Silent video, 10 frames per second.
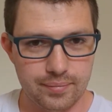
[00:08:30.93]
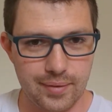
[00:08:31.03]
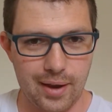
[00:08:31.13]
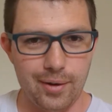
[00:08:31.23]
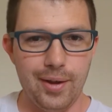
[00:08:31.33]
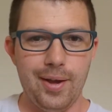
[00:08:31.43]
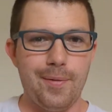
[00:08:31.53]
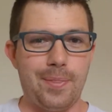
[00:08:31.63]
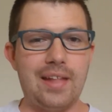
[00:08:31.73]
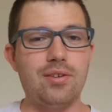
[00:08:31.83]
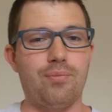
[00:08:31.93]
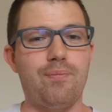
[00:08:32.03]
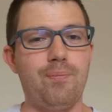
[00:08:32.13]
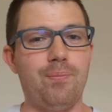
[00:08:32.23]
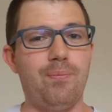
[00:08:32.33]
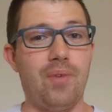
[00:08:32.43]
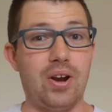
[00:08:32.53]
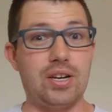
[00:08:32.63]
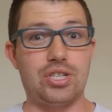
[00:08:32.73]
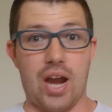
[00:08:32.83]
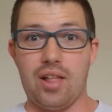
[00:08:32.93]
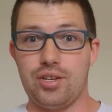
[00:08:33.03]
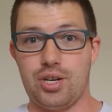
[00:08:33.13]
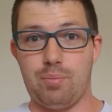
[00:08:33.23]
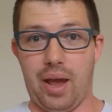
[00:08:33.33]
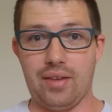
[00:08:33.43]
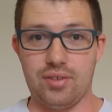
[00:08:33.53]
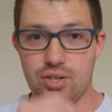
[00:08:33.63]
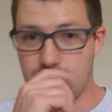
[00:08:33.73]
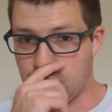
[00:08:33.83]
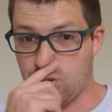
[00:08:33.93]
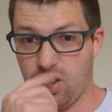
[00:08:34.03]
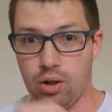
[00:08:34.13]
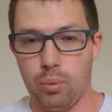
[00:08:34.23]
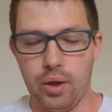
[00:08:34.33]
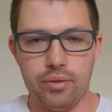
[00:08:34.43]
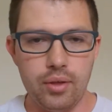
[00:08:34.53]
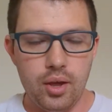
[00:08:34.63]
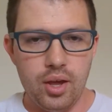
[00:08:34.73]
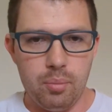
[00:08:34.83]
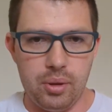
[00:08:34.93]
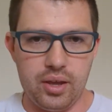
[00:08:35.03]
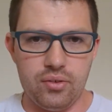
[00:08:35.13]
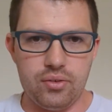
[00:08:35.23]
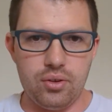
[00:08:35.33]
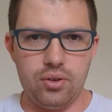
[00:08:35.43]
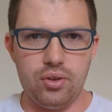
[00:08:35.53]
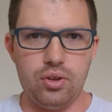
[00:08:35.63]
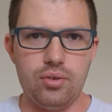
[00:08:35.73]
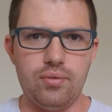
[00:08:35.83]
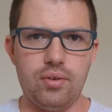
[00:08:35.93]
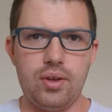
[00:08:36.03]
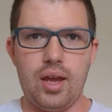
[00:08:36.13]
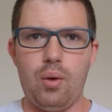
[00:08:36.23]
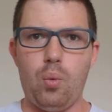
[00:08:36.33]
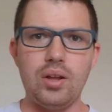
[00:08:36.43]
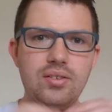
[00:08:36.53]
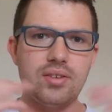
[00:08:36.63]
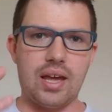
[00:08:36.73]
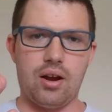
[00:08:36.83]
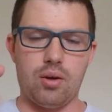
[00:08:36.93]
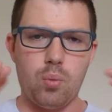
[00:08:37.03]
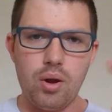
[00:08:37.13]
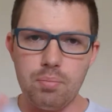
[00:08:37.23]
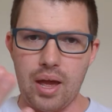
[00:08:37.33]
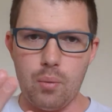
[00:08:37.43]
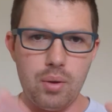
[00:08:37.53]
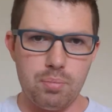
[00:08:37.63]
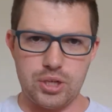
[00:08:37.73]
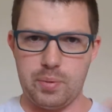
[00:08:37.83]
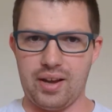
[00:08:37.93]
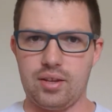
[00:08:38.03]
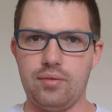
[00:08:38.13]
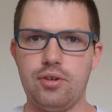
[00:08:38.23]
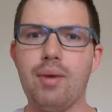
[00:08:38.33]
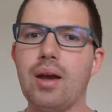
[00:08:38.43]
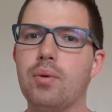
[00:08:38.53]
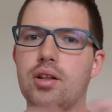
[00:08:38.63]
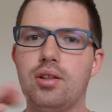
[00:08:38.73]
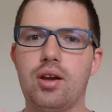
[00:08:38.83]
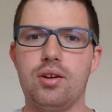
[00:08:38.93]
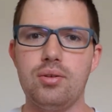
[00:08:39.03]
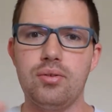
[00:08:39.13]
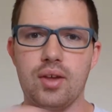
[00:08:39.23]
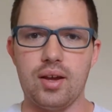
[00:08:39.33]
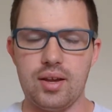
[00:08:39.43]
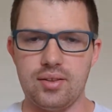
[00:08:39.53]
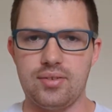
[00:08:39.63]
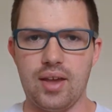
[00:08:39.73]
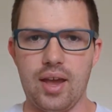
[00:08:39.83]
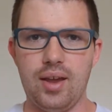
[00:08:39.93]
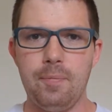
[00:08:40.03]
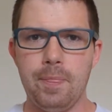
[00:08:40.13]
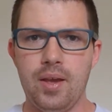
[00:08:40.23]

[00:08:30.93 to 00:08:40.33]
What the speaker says: Now, that's a very challenging passage to struggle with, because you, at one perspective, you might want to look at Uzzah and say,